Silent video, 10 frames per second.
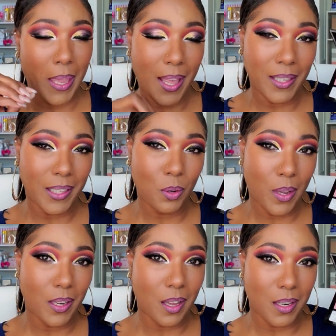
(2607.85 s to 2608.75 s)
palette,
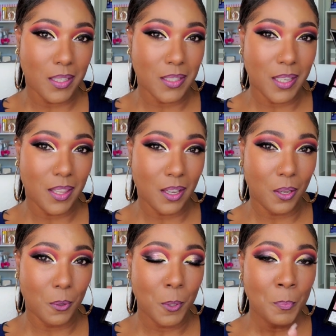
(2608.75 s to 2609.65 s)
quite honestly
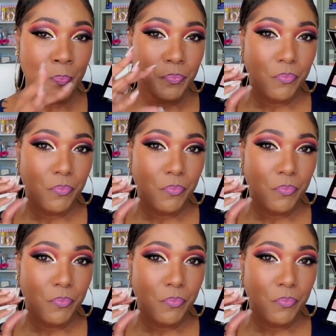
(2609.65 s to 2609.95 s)
though